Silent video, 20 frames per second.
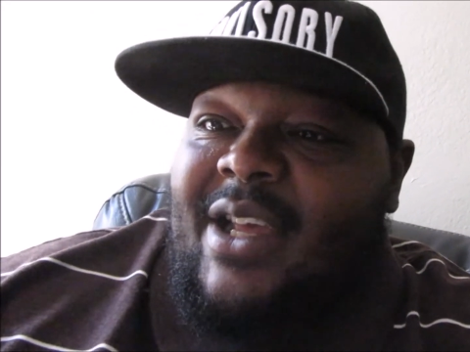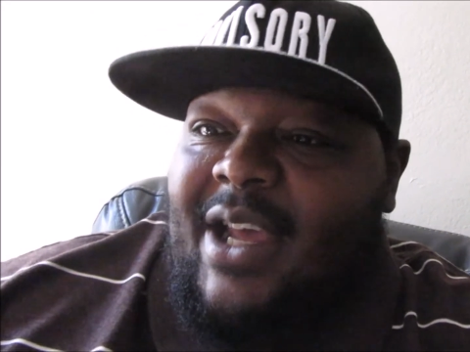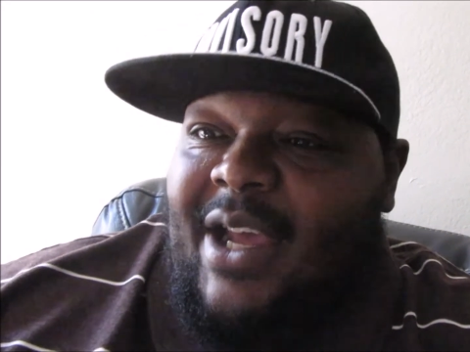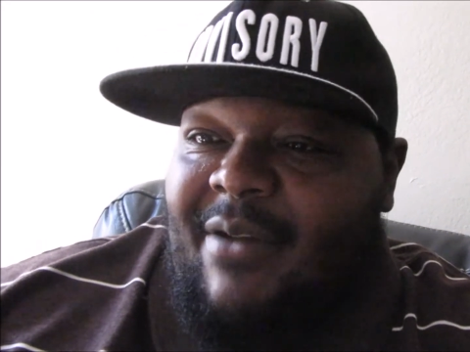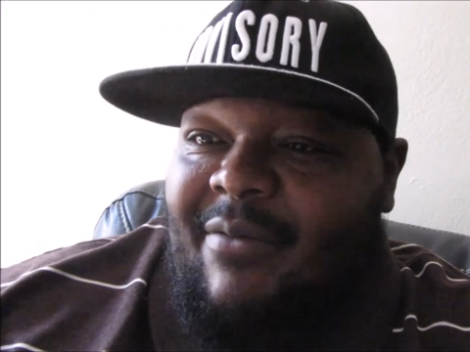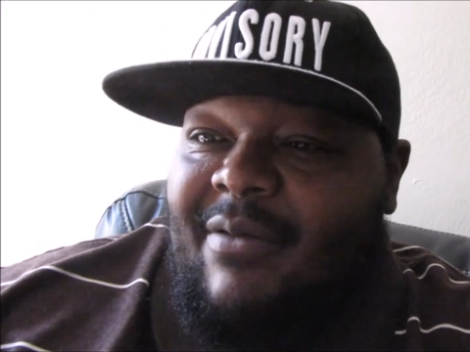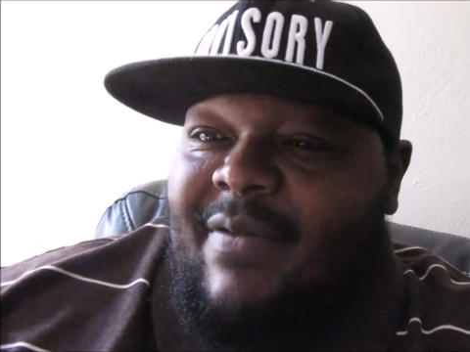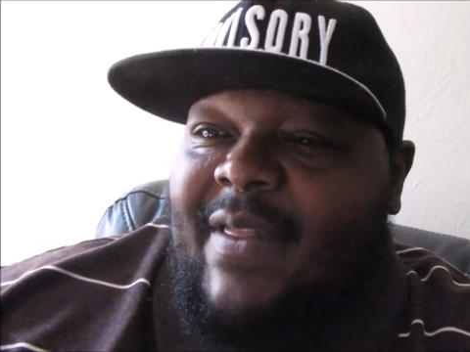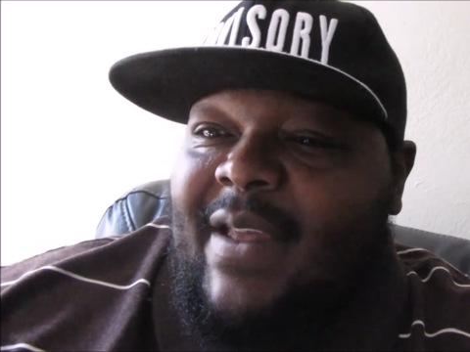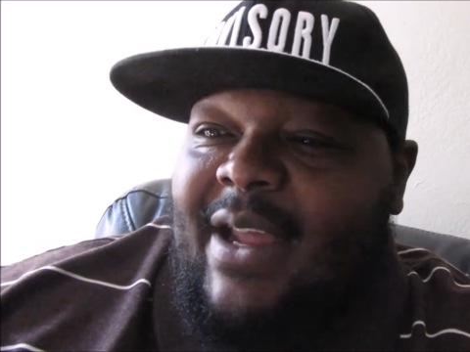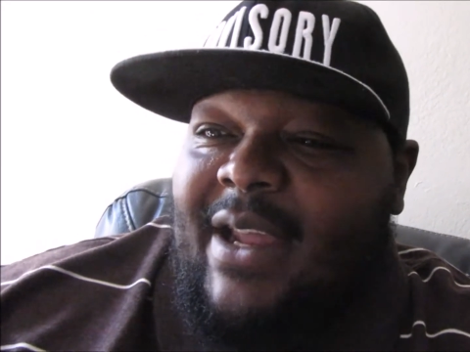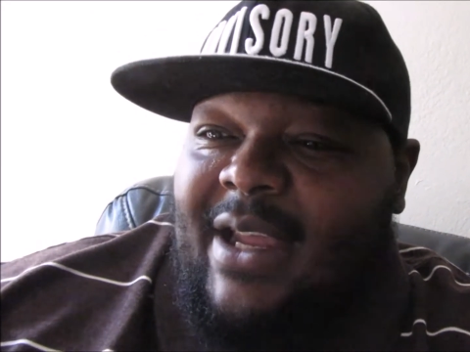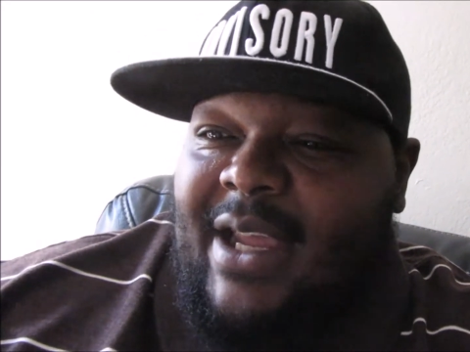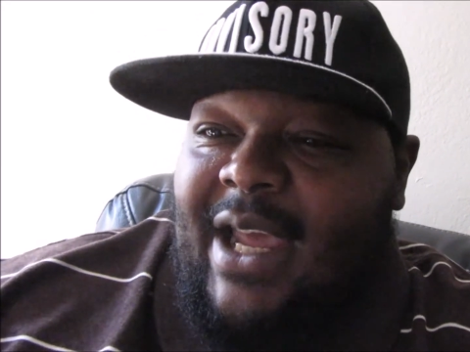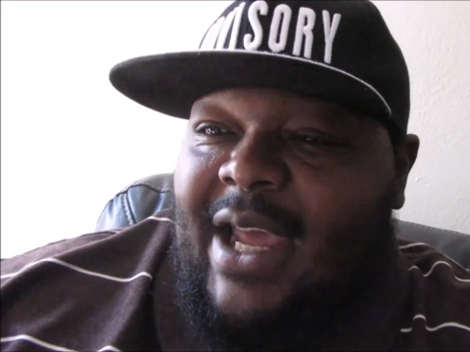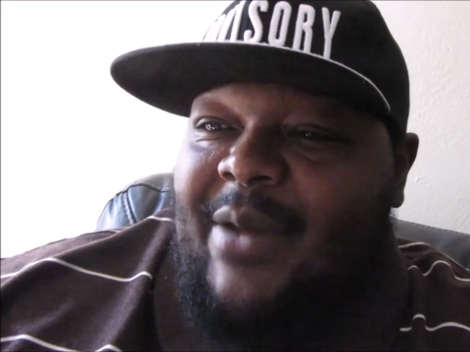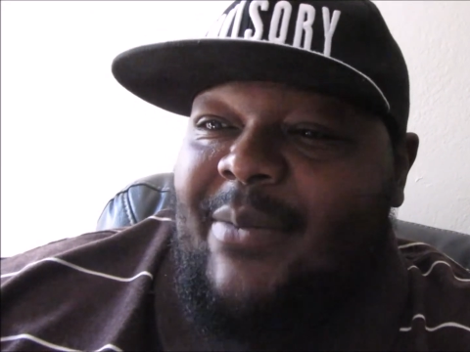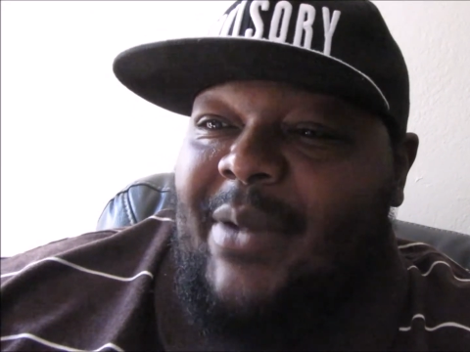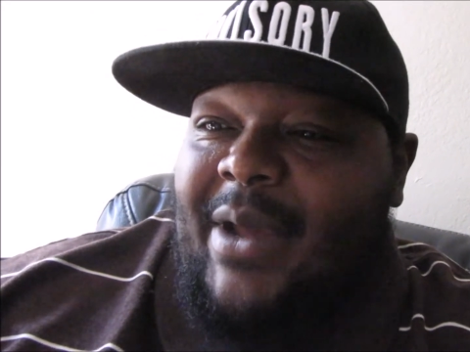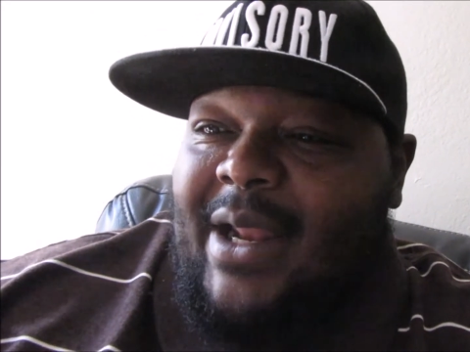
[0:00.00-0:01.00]
everything
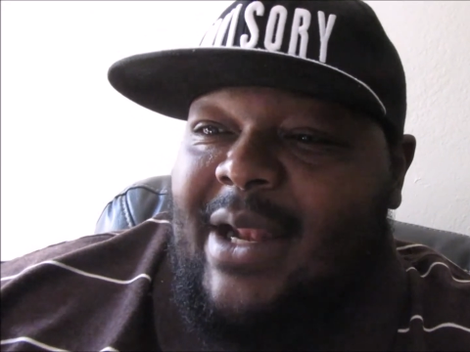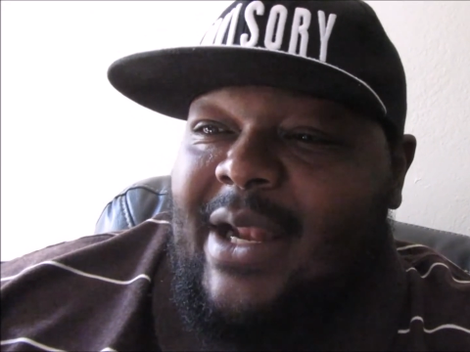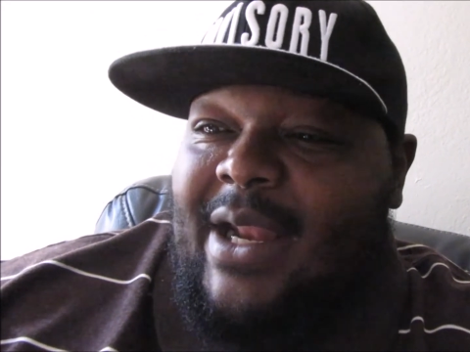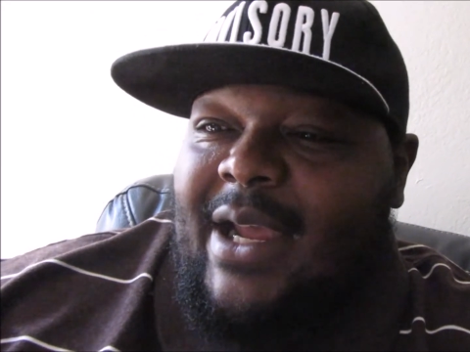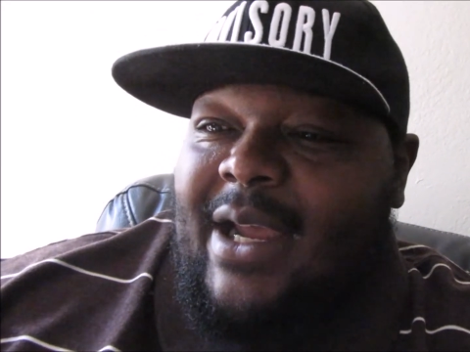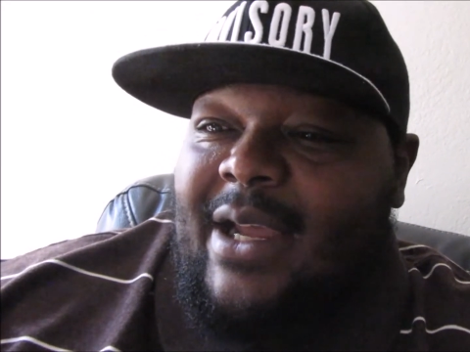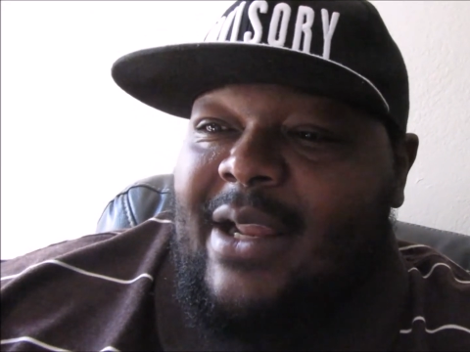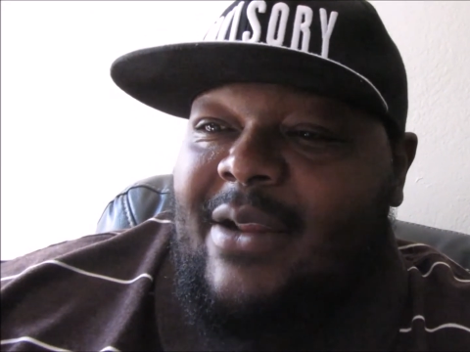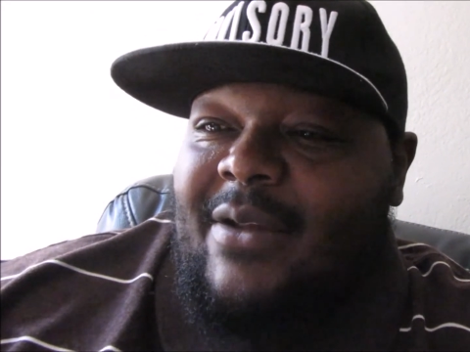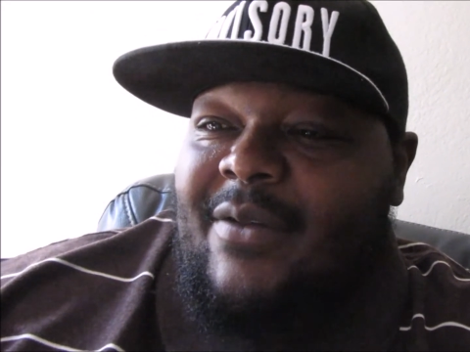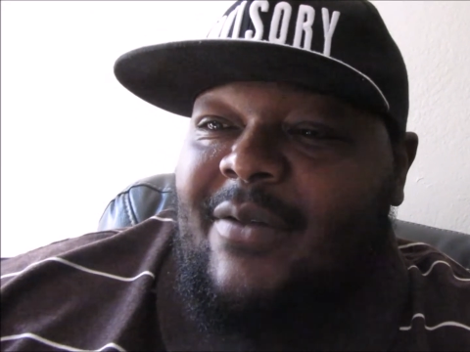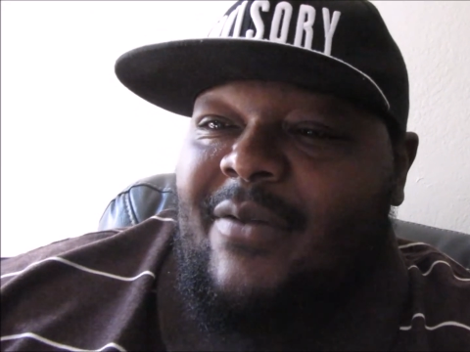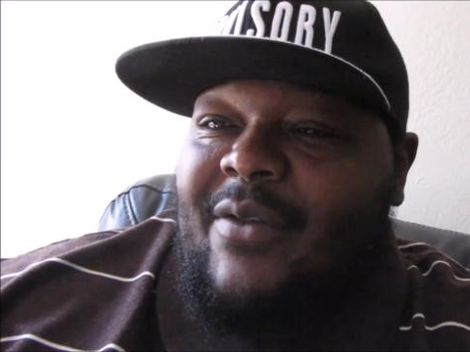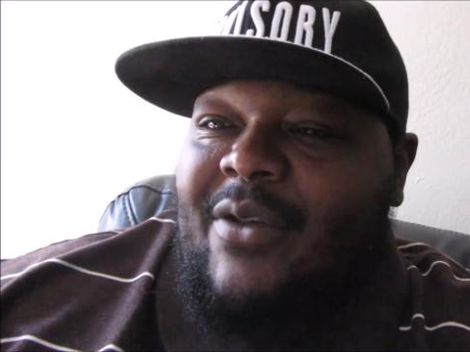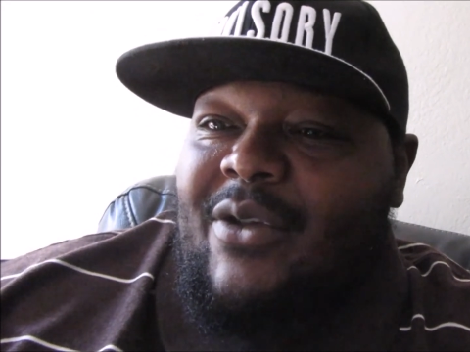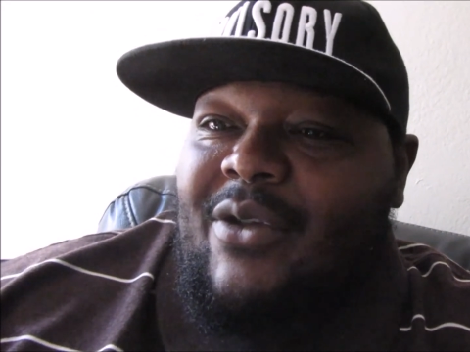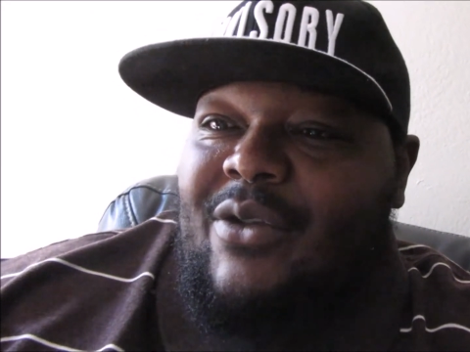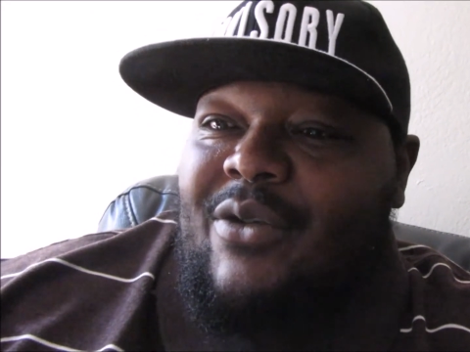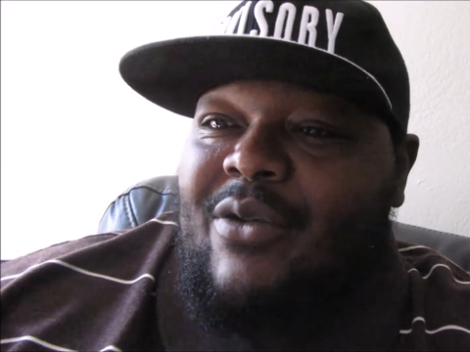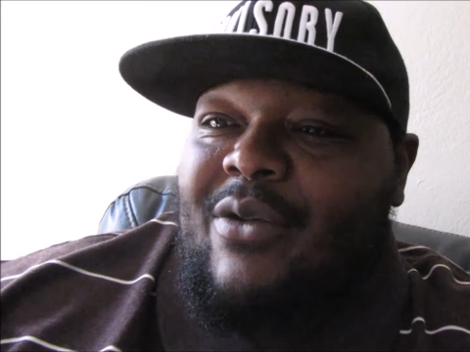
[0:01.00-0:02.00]
came back negative.
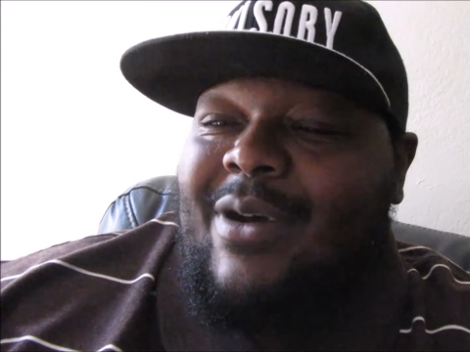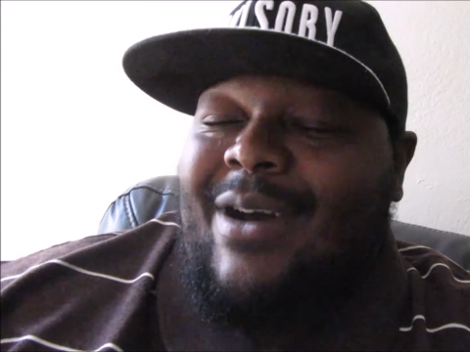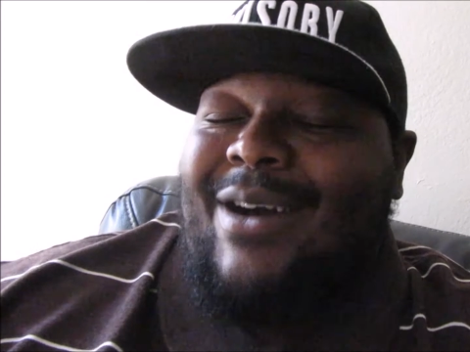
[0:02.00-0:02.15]
You,